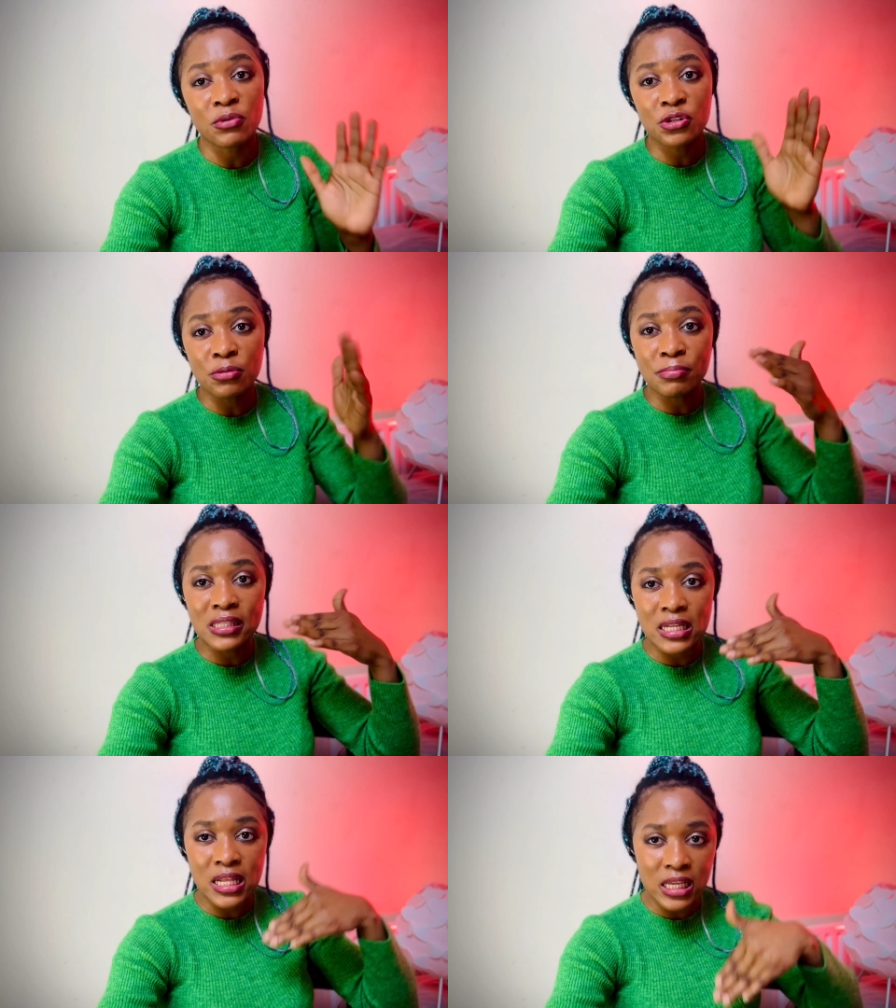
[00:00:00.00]
I'm going to
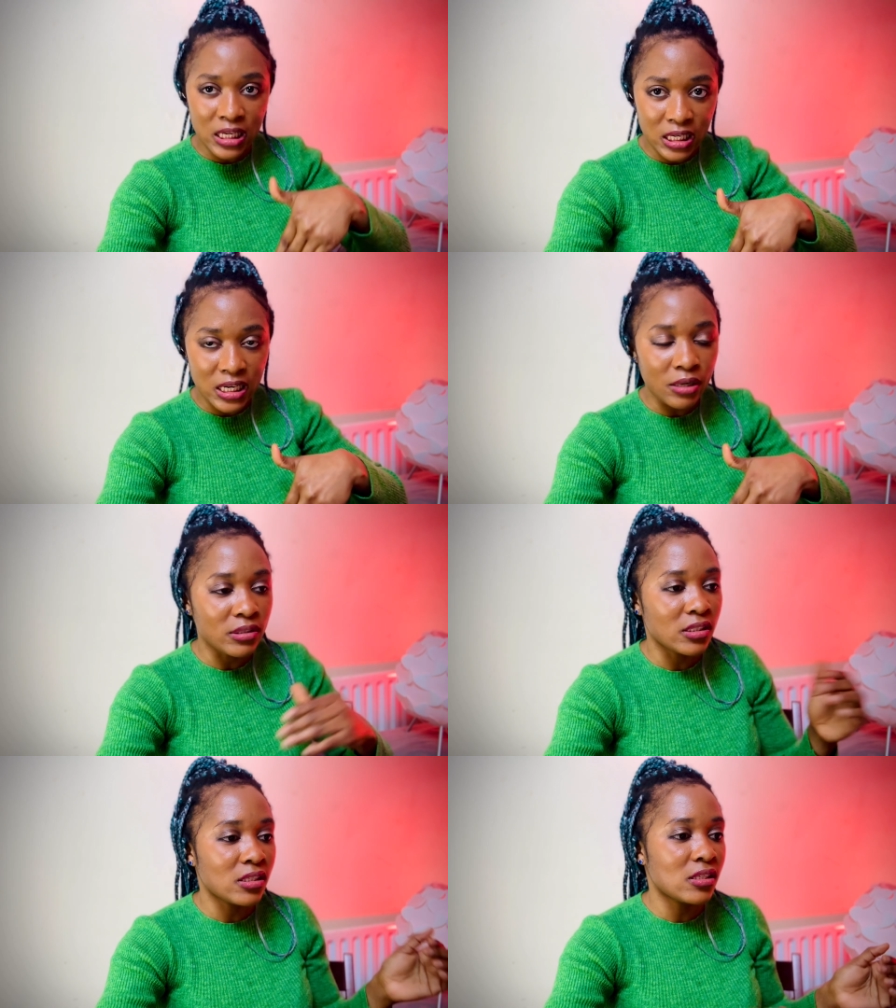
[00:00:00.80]
put the link
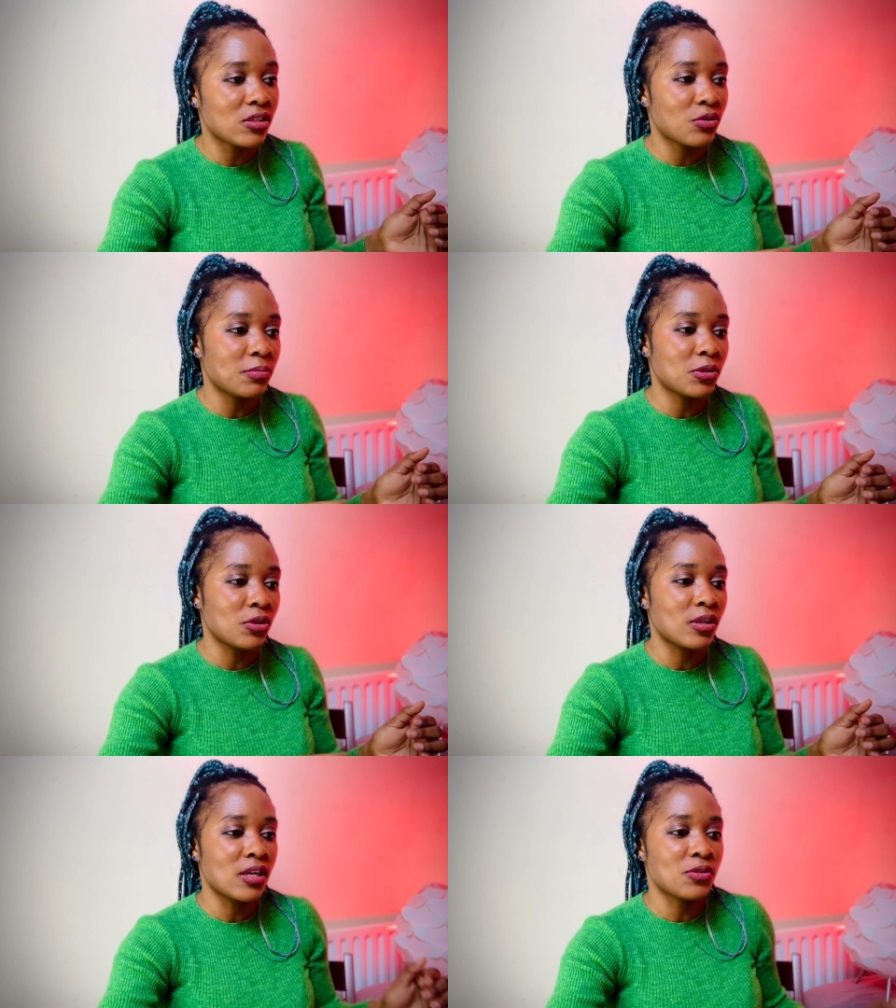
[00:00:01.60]
down in the
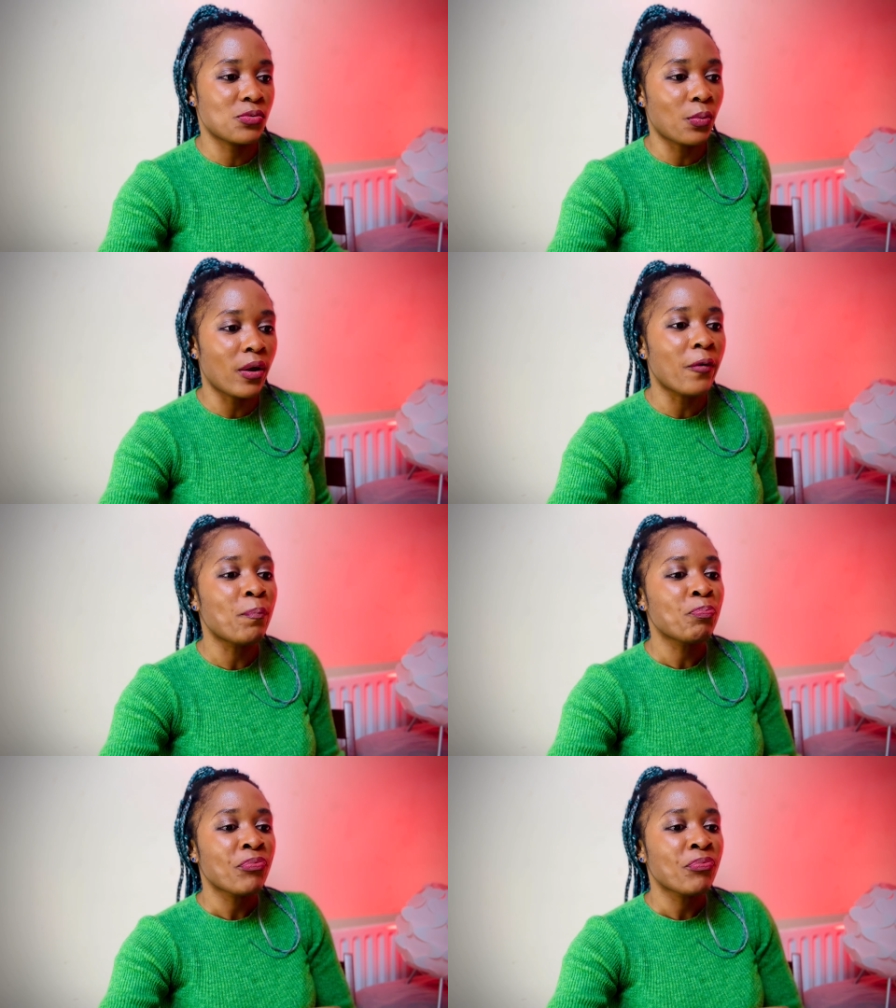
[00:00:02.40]
description as well.